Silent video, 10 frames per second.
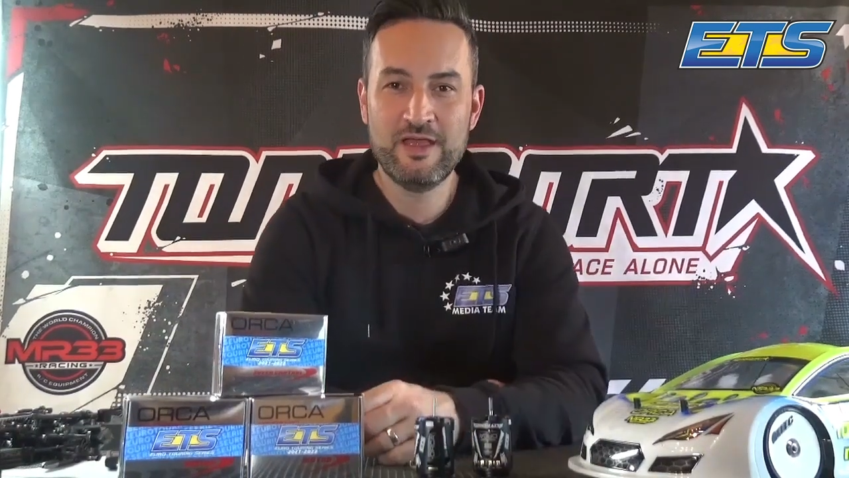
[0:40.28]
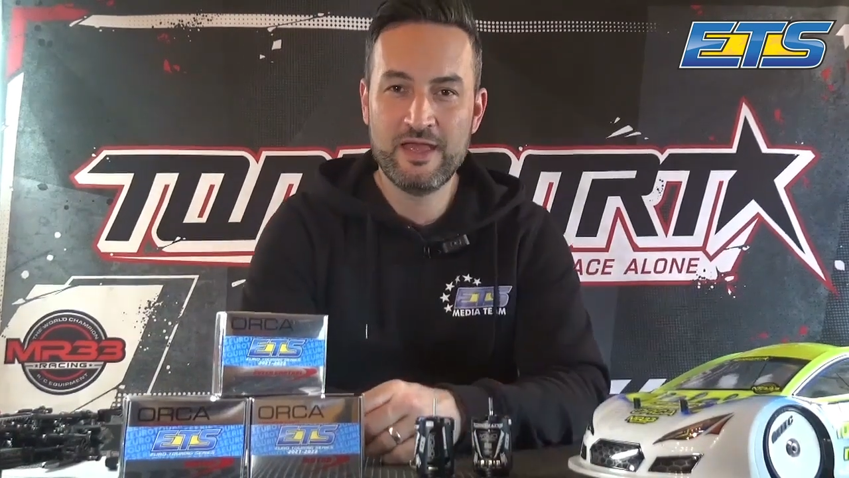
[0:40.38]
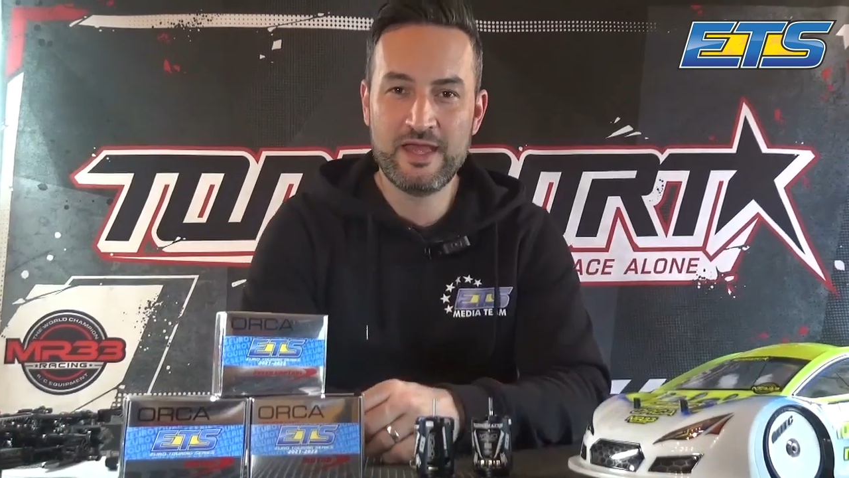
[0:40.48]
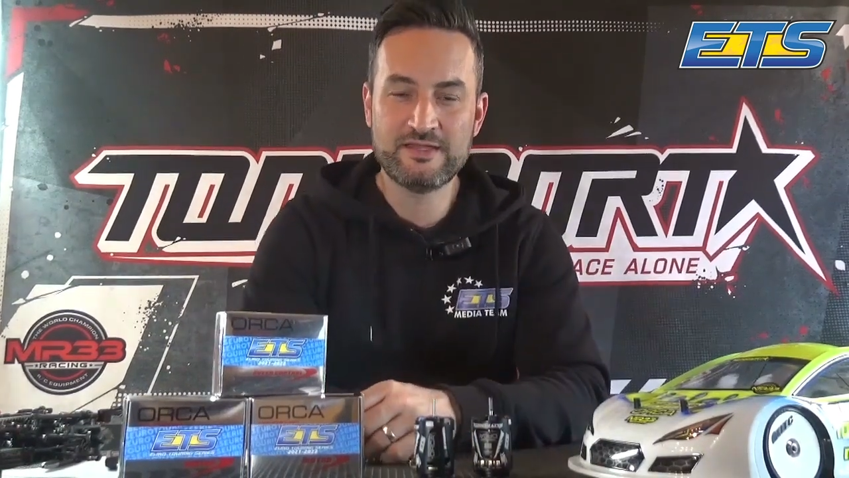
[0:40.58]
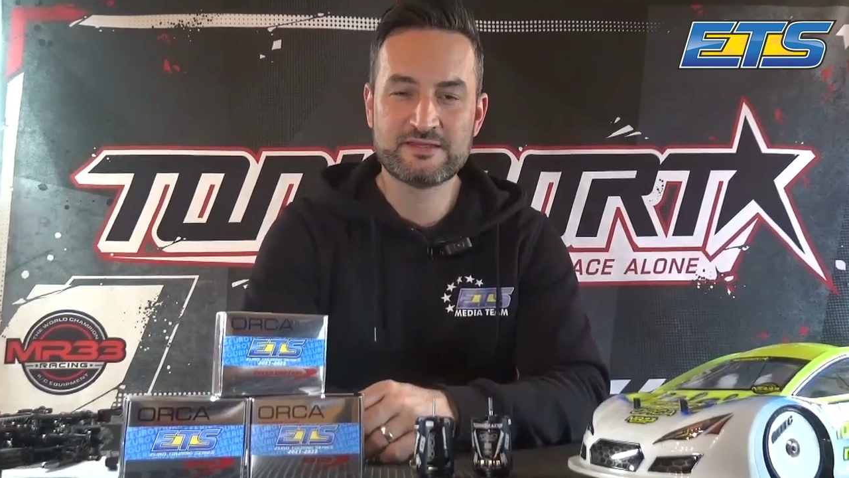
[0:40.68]

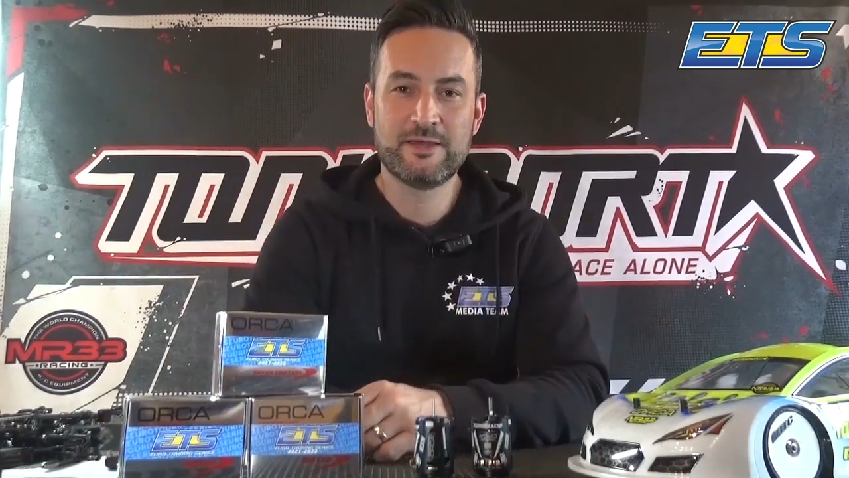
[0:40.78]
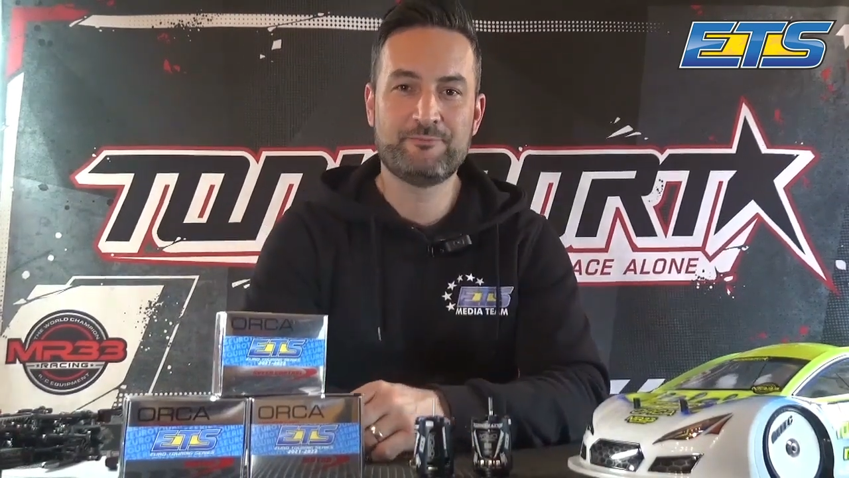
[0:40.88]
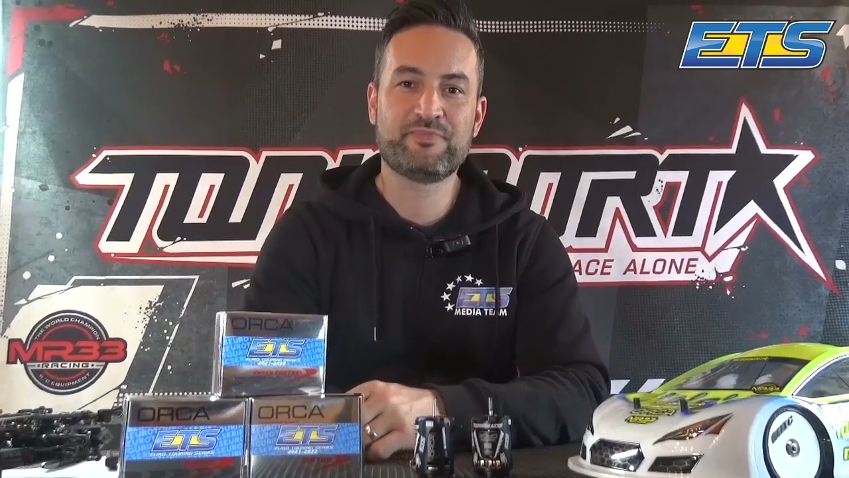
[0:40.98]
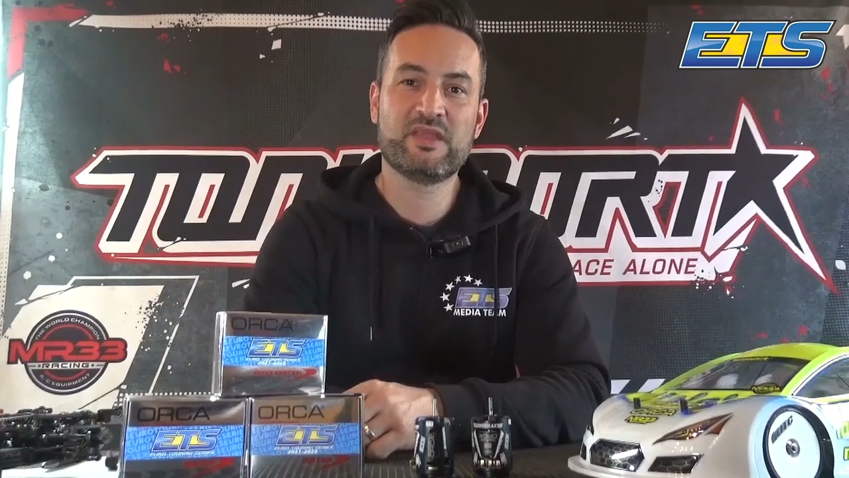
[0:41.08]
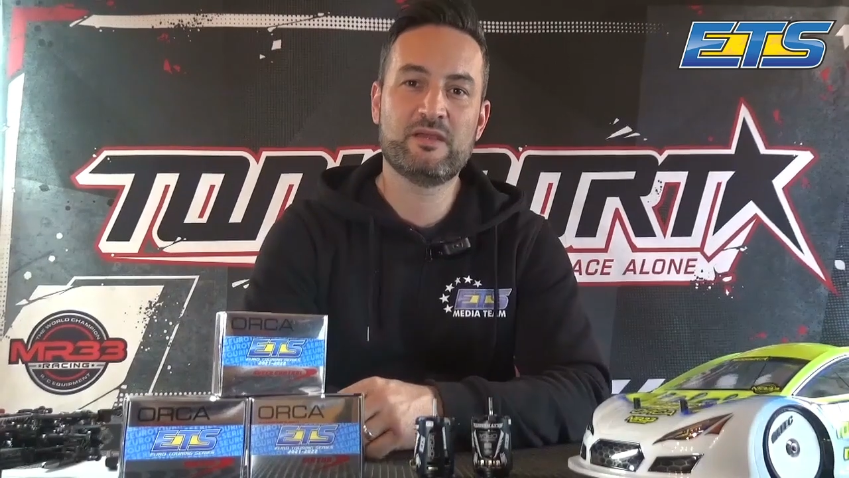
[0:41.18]

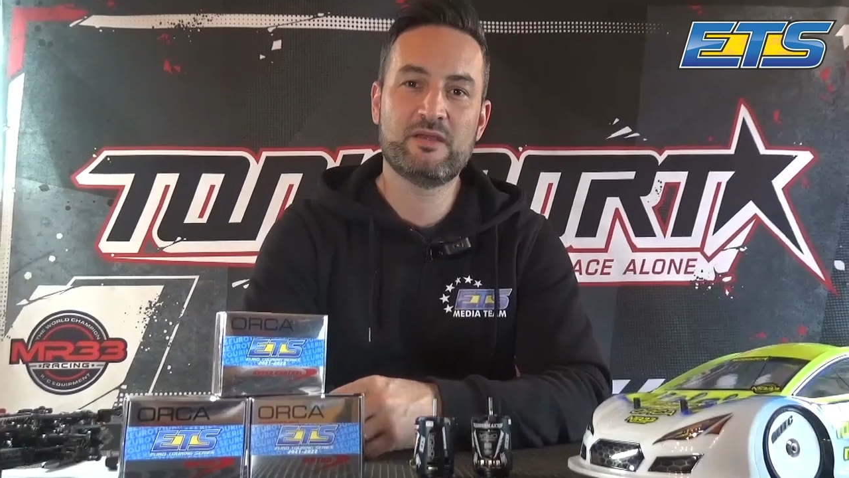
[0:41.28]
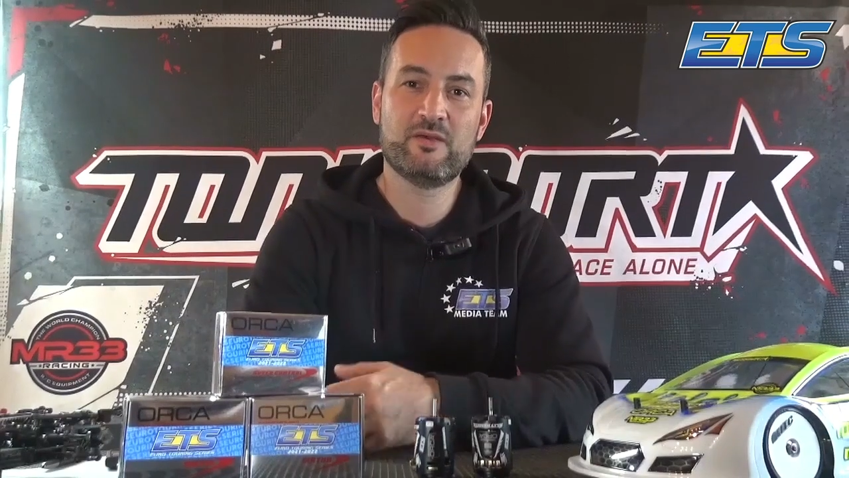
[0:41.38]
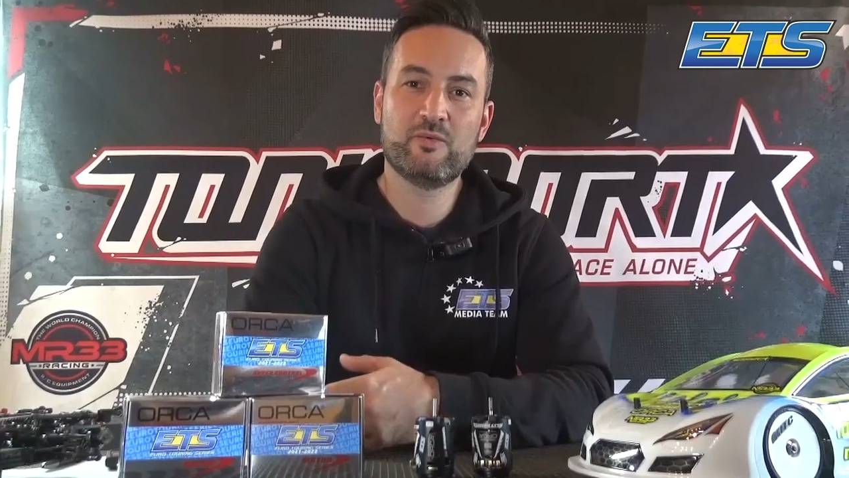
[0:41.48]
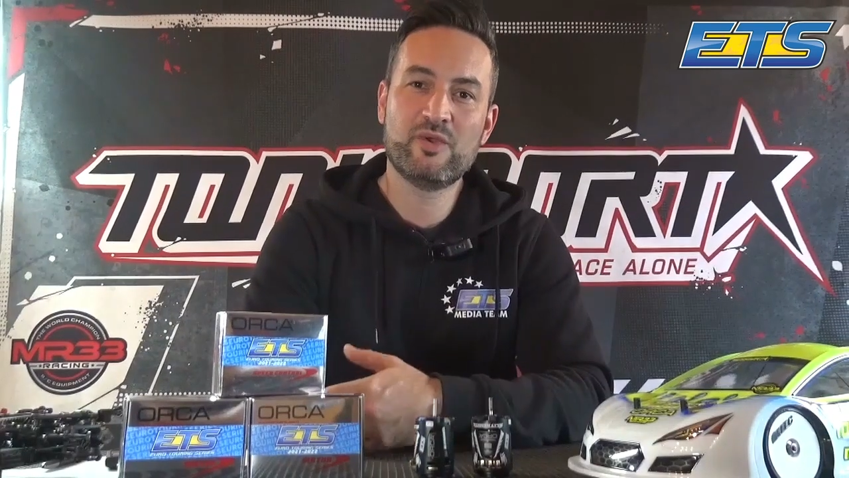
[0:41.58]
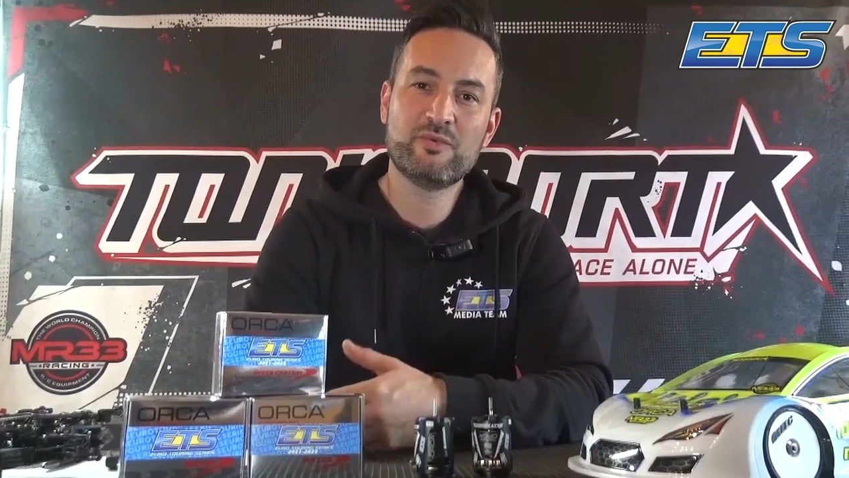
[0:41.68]
And
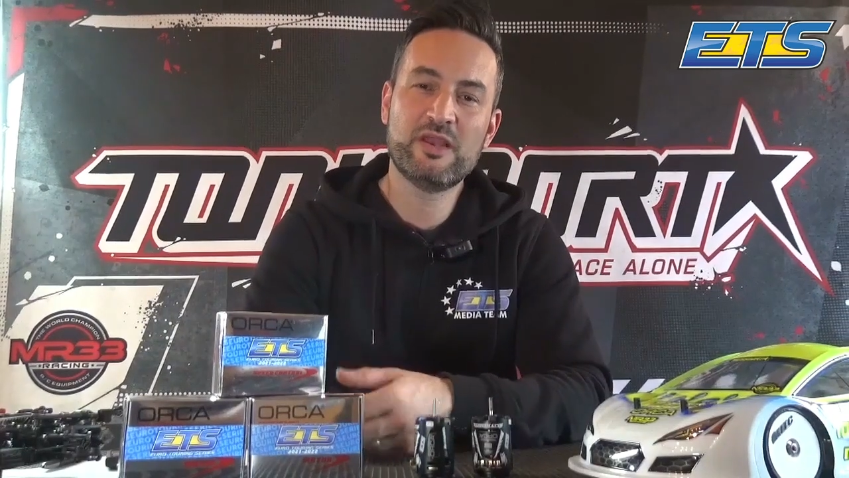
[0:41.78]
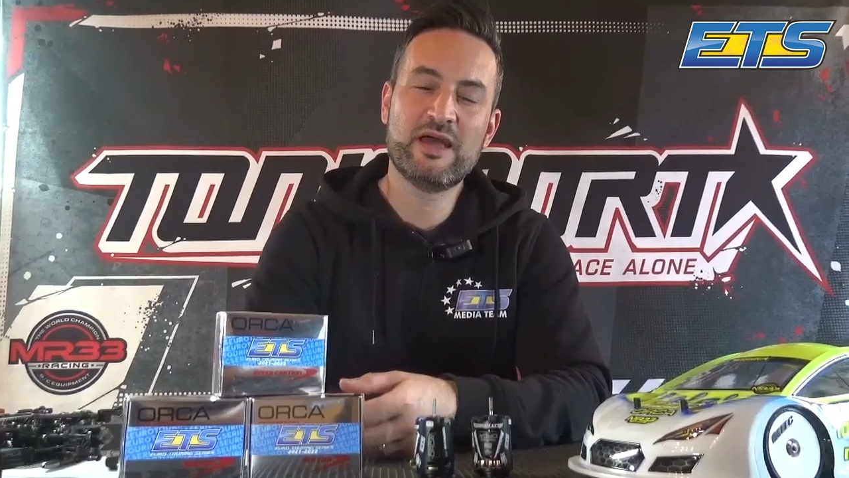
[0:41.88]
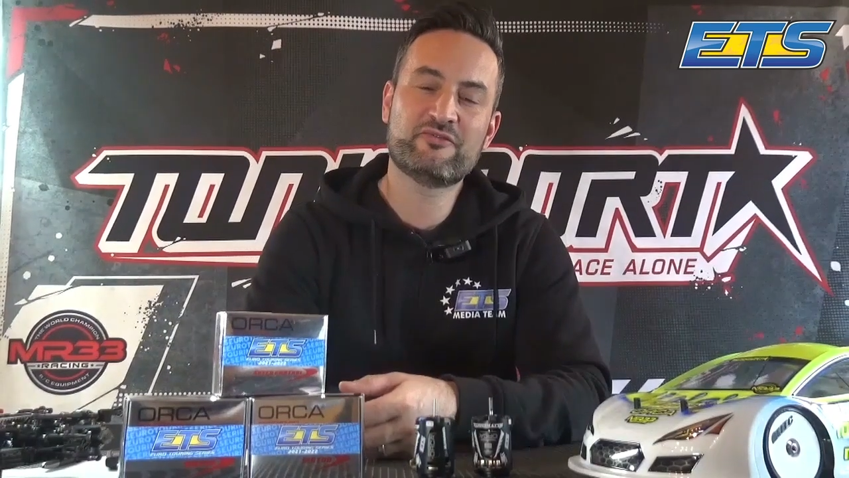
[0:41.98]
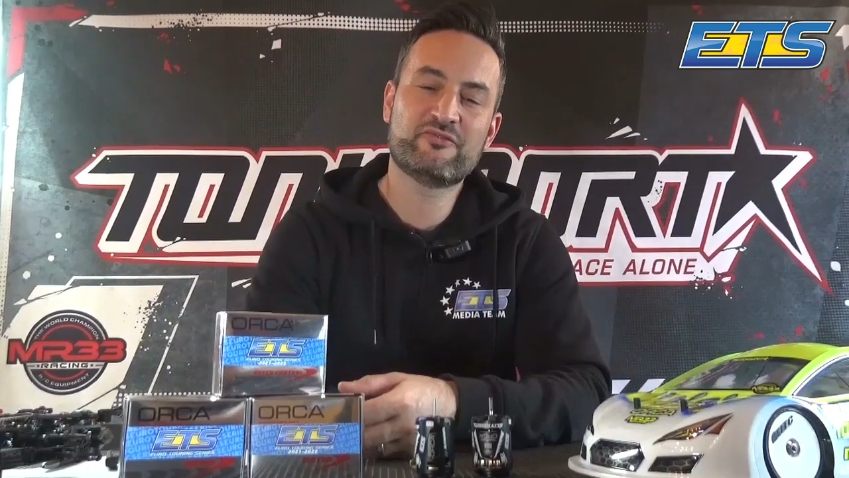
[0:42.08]
we will have